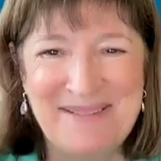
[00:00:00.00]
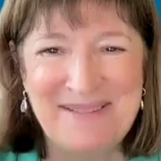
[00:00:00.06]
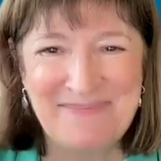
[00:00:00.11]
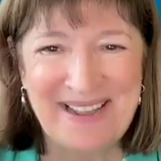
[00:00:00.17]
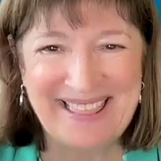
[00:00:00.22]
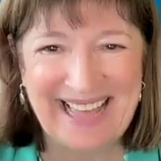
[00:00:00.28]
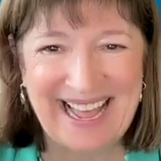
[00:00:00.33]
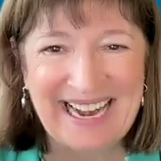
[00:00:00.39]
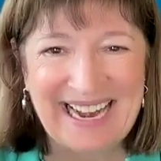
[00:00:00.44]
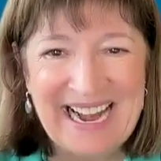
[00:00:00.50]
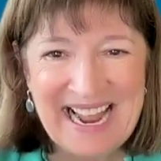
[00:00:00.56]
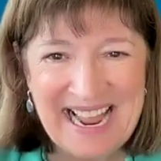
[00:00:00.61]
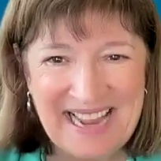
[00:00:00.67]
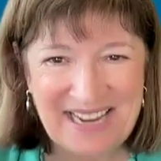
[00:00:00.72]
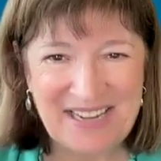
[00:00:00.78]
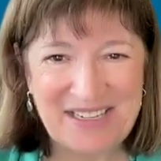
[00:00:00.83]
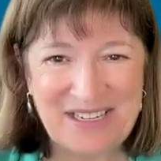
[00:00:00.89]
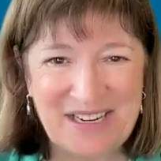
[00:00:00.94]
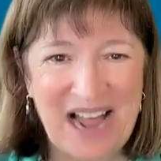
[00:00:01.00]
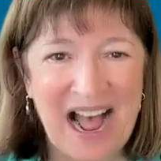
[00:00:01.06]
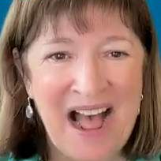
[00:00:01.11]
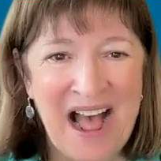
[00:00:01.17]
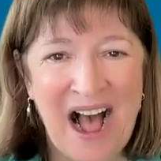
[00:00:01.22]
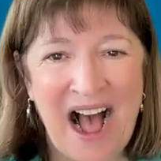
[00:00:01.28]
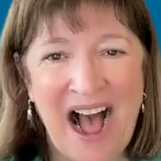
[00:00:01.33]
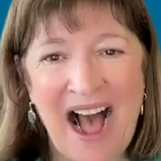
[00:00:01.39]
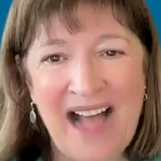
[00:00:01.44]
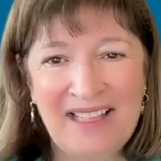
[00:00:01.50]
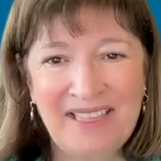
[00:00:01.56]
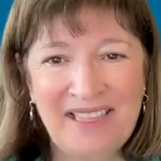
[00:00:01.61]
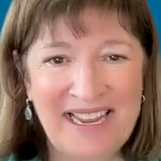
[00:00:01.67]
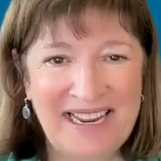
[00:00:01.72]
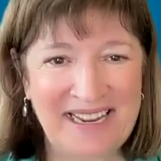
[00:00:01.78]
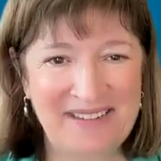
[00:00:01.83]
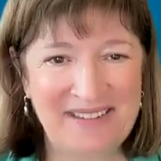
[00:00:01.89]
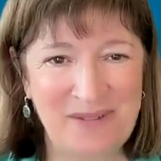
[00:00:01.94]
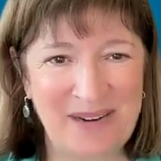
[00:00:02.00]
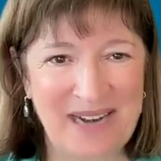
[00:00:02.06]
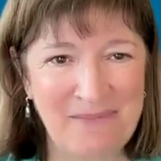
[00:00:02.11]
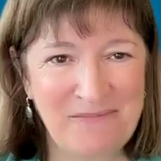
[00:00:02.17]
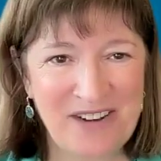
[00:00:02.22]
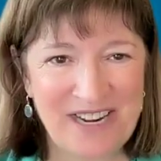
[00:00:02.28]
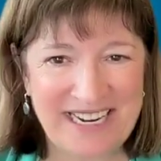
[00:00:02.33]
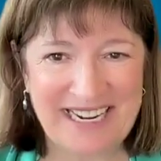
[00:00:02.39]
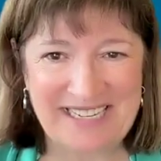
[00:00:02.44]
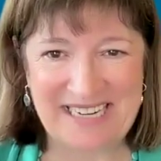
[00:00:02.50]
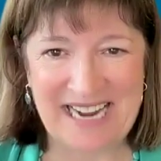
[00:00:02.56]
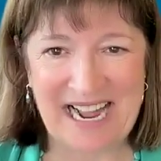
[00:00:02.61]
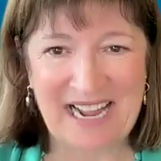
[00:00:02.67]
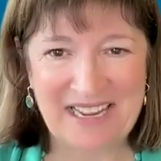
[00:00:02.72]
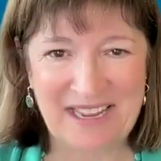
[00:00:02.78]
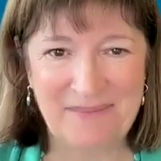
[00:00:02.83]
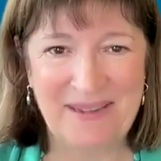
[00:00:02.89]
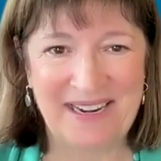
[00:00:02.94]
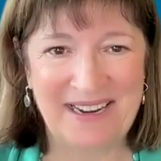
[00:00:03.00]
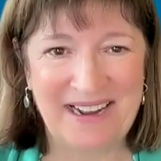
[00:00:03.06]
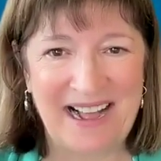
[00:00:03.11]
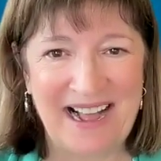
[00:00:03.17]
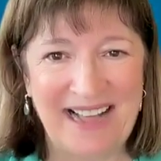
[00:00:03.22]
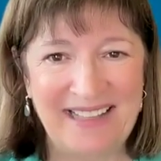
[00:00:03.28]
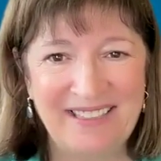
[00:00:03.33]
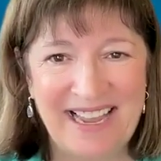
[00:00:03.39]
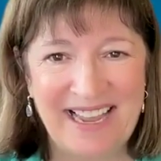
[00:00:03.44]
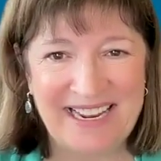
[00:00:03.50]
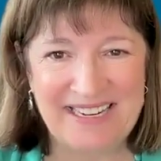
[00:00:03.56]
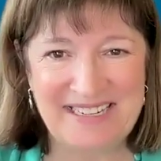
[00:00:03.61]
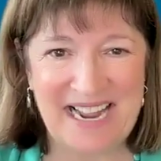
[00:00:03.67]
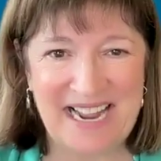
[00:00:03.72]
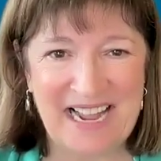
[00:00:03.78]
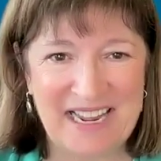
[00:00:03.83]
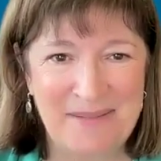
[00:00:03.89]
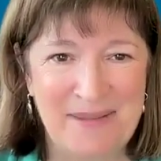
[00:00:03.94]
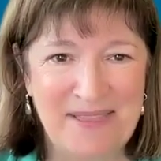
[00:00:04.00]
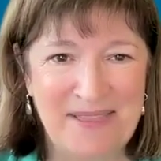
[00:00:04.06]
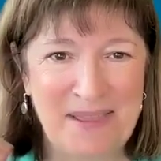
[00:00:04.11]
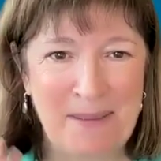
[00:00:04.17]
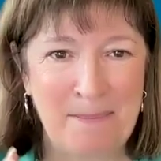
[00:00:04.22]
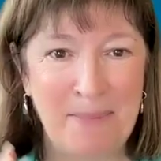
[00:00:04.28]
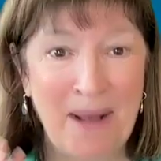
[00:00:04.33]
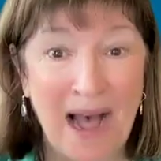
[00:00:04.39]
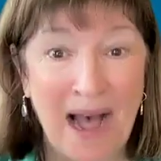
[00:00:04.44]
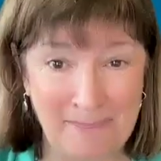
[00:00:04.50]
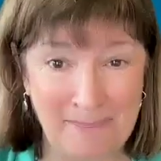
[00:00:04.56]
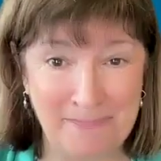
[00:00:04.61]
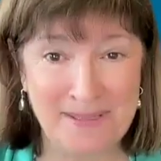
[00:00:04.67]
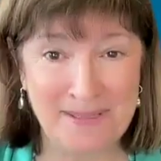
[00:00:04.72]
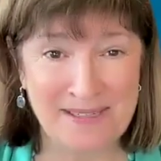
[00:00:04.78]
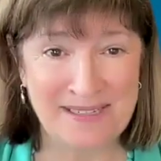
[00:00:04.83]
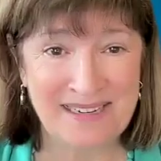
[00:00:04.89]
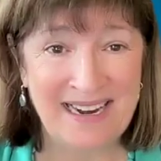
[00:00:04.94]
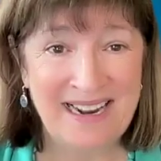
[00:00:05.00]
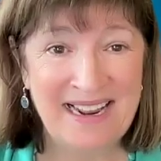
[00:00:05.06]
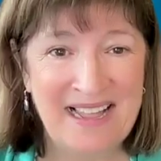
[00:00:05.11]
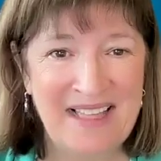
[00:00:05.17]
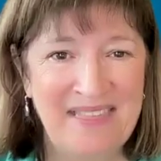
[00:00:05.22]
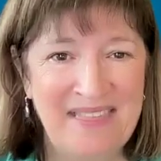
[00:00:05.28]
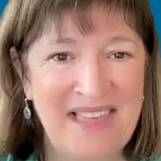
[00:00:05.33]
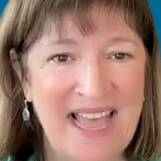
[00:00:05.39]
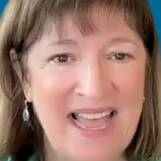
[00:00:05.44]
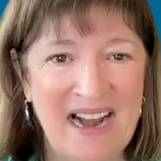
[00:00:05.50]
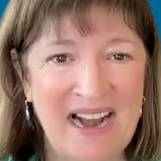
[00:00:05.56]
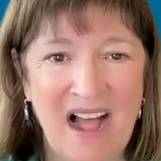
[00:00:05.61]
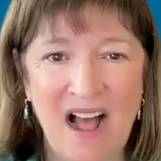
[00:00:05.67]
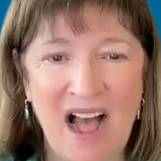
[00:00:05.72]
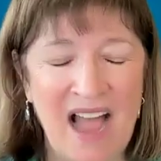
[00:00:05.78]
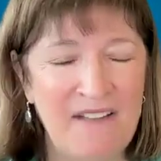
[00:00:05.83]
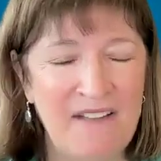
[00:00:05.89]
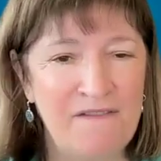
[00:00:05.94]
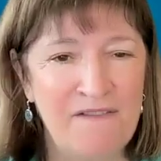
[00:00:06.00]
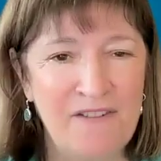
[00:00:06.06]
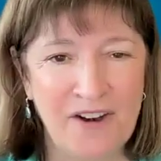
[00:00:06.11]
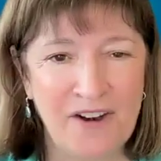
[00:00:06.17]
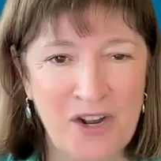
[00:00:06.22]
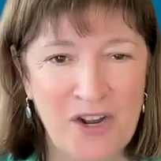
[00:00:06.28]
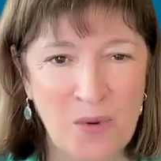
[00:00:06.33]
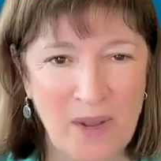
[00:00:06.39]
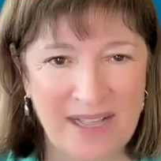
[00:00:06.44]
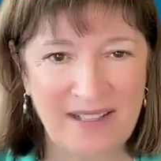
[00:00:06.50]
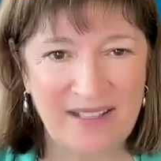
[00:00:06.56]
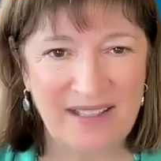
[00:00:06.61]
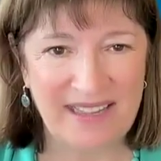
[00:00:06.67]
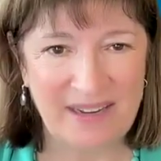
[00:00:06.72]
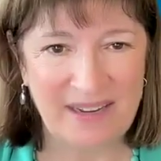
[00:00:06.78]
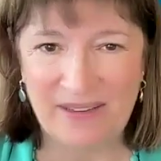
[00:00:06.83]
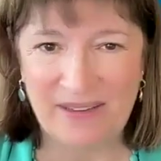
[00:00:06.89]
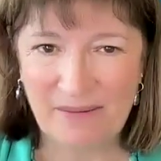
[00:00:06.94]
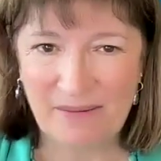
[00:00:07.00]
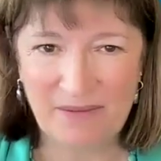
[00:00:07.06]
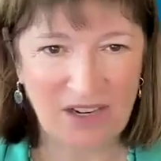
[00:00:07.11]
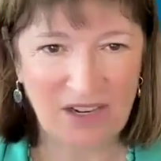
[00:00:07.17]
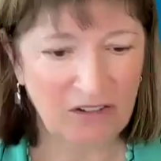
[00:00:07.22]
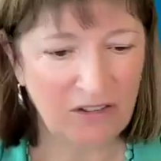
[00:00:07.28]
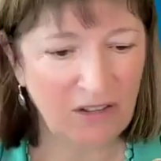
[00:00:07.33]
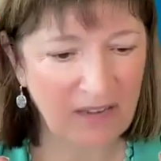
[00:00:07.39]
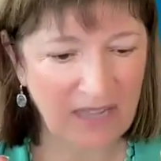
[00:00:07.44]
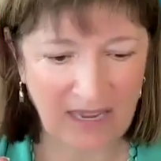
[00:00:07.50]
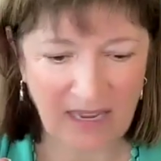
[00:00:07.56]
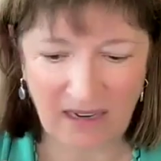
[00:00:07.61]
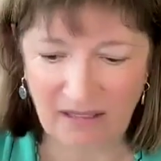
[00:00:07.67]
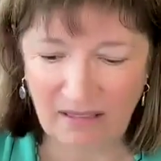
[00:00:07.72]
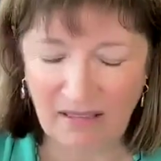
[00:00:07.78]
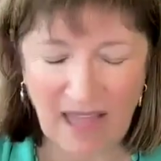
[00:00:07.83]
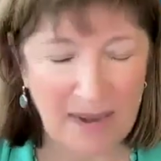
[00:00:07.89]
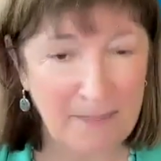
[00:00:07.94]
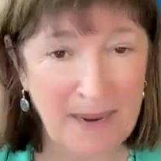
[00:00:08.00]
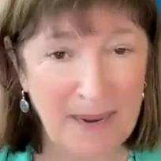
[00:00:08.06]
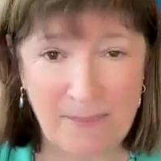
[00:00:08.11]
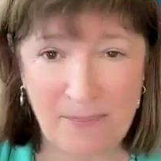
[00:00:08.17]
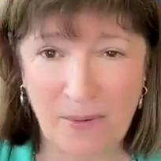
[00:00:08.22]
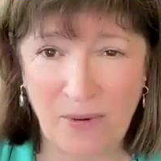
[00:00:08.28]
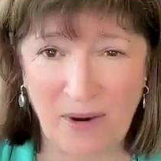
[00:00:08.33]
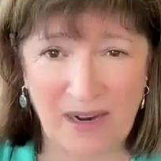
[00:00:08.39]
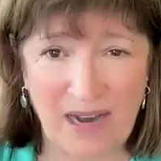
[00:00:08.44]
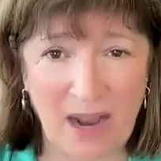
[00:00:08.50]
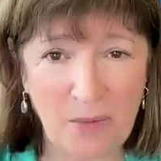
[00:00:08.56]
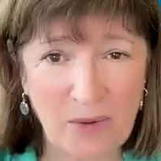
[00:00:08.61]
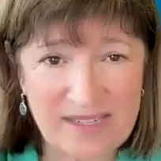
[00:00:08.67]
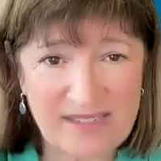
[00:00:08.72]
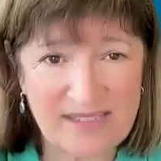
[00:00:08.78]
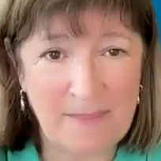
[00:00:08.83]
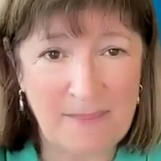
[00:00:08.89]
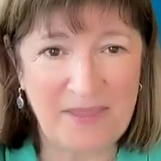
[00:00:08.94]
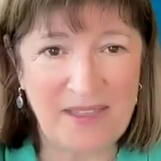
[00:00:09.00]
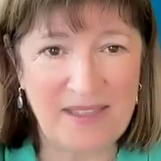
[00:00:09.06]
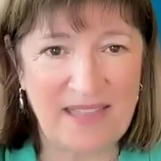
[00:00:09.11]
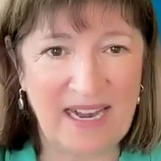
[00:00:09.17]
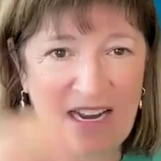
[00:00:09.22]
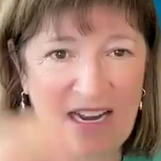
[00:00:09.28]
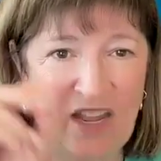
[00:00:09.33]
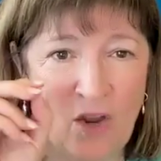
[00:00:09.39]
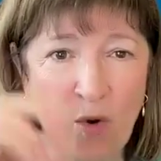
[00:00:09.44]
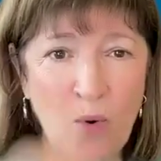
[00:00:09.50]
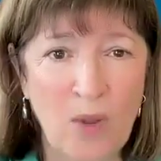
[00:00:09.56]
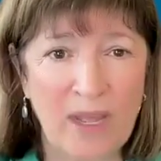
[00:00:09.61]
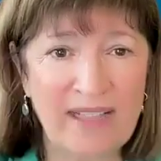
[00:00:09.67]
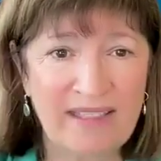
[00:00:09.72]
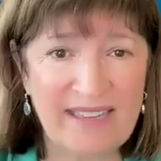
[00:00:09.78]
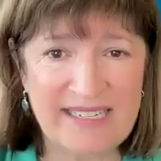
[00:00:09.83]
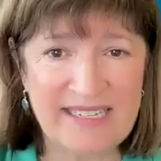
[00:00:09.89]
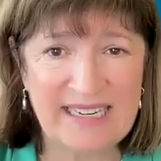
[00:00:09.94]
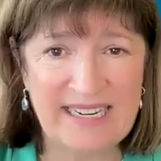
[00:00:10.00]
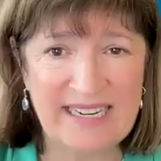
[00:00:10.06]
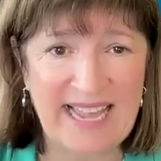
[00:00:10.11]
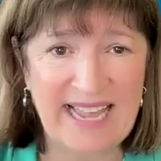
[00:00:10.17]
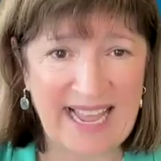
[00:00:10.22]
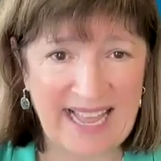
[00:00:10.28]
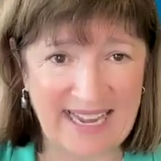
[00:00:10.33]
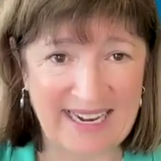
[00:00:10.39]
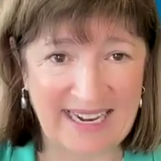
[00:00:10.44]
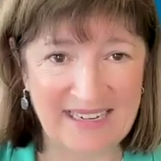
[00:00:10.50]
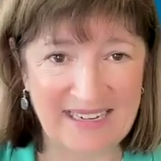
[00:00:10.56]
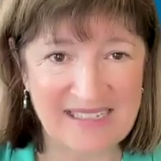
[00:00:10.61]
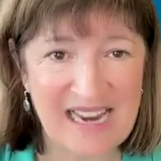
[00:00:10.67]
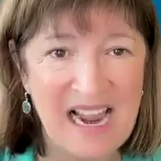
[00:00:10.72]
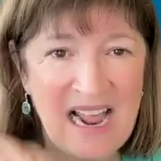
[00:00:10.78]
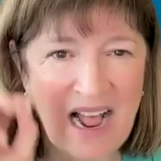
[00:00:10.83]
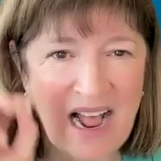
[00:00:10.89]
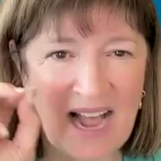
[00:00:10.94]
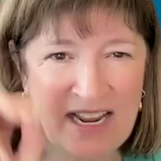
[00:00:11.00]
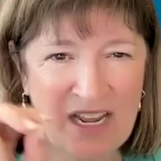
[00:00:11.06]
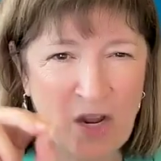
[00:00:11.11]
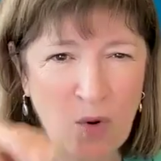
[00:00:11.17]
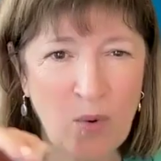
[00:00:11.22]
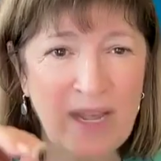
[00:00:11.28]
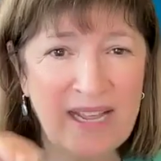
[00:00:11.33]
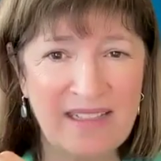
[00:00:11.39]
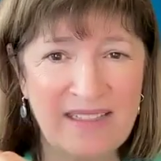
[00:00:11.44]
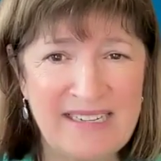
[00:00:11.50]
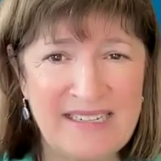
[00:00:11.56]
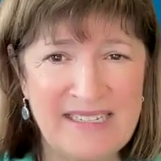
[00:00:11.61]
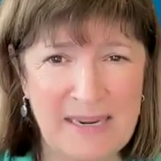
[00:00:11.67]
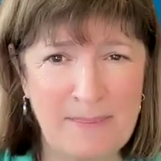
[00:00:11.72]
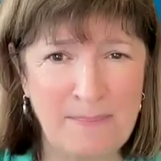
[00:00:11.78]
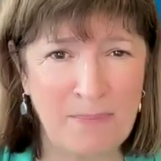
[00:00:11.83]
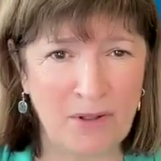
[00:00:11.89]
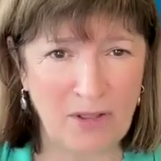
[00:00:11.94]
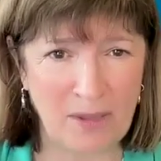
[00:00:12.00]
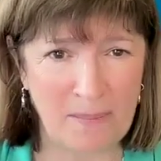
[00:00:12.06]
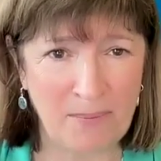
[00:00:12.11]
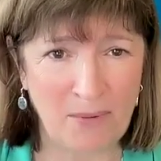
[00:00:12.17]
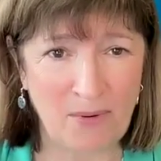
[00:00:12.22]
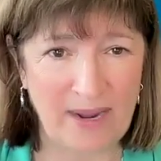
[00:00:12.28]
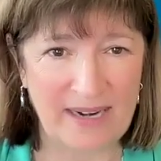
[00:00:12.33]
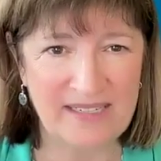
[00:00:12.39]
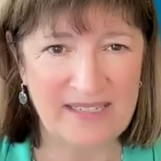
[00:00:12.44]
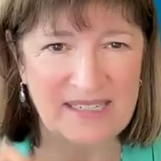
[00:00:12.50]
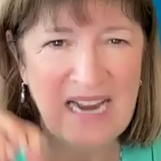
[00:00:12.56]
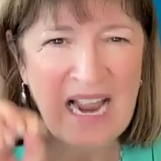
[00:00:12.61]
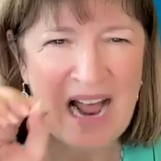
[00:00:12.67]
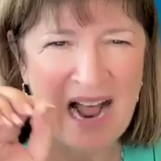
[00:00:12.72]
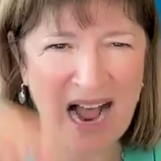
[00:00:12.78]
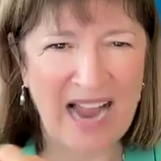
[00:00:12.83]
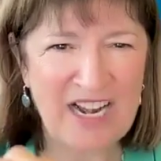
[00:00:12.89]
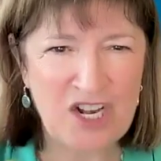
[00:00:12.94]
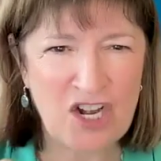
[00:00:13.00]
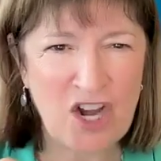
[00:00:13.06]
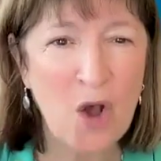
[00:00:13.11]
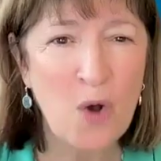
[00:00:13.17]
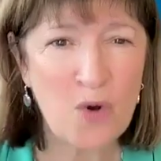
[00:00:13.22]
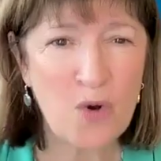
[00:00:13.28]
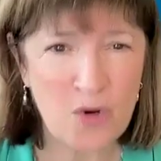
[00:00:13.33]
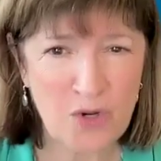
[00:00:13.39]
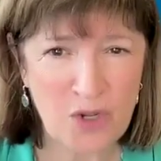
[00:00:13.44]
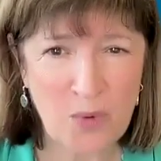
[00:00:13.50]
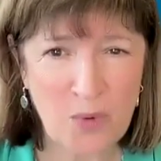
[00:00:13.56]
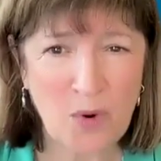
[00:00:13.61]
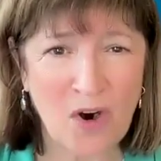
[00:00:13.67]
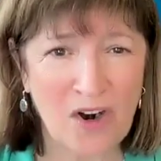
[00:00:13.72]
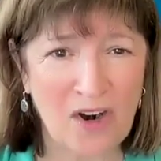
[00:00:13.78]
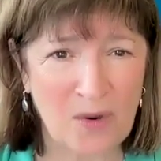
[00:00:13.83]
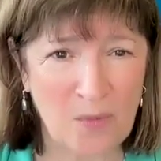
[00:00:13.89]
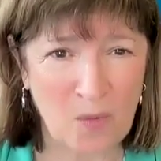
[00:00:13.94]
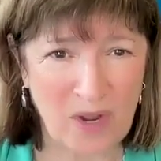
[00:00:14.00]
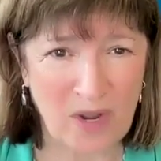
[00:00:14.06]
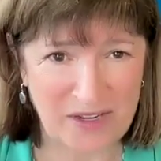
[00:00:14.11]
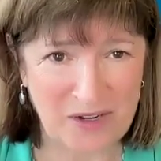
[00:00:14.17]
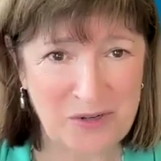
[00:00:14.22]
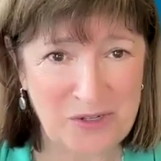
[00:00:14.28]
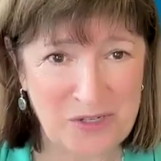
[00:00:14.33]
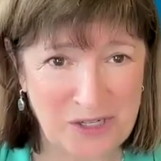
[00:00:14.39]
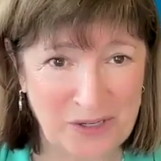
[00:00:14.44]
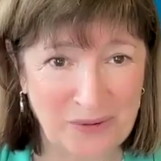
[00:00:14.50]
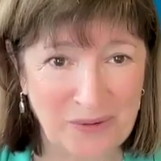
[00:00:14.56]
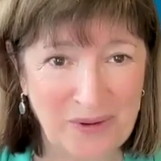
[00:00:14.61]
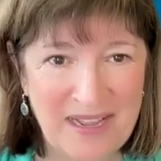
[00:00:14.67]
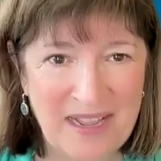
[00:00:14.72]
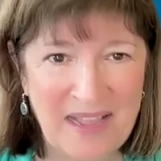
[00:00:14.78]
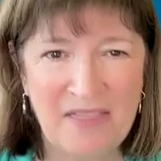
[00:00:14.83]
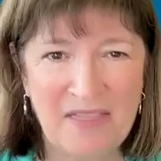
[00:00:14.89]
I mean by that is when I'm reading a document, I like a document that pops, that I very quickly, when you're looking at a lot of paperwork, I want something that I can quickly see the headings. I can quickly see bullet points. I know who you are and what you do.